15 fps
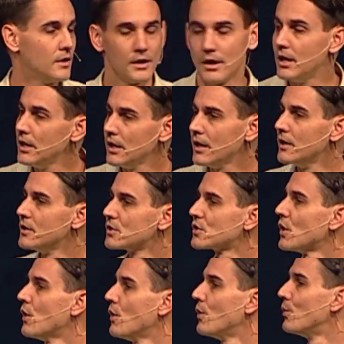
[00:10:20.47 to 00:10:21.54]
He is
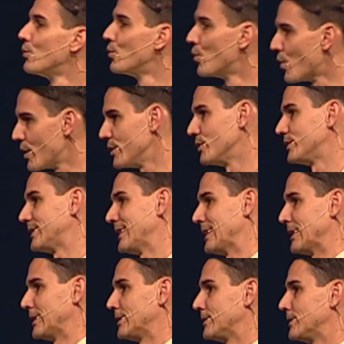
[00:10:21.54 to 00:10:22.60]

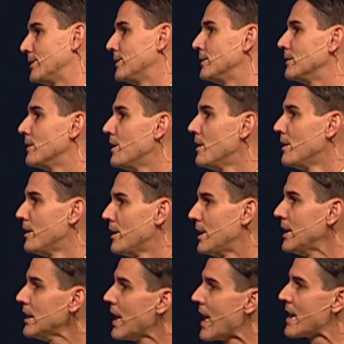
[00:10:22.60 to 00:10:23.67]
royalty.
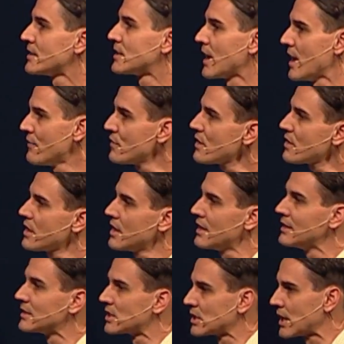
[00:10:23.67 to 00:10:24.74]
He has everything
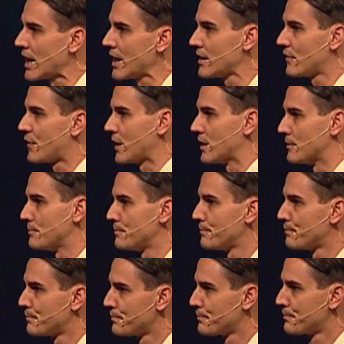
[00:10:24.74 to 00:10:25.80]
inside of him
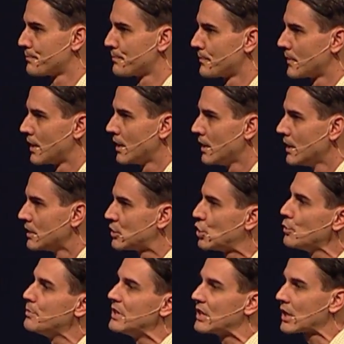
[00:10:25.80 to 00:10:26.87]

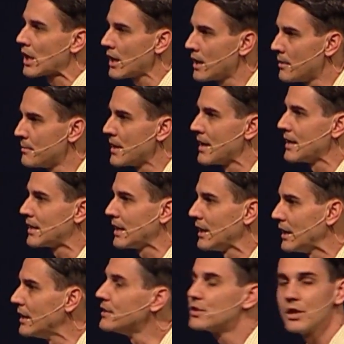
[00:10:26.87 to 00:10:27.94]
to become a
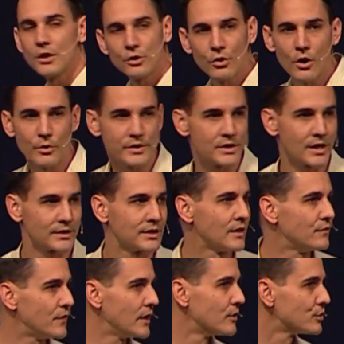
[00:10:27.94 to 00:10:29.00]
king. He's going to grow. He's got
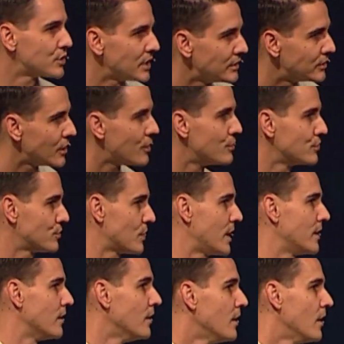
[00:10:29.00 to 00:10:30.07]
10 fingers, 10 toes,
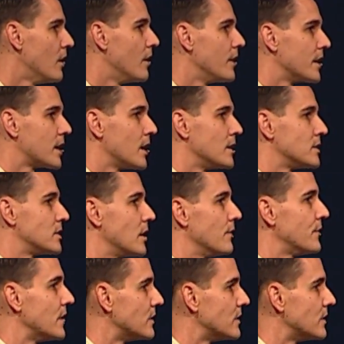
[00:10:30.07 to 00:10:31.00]
right? All that kind of stuff.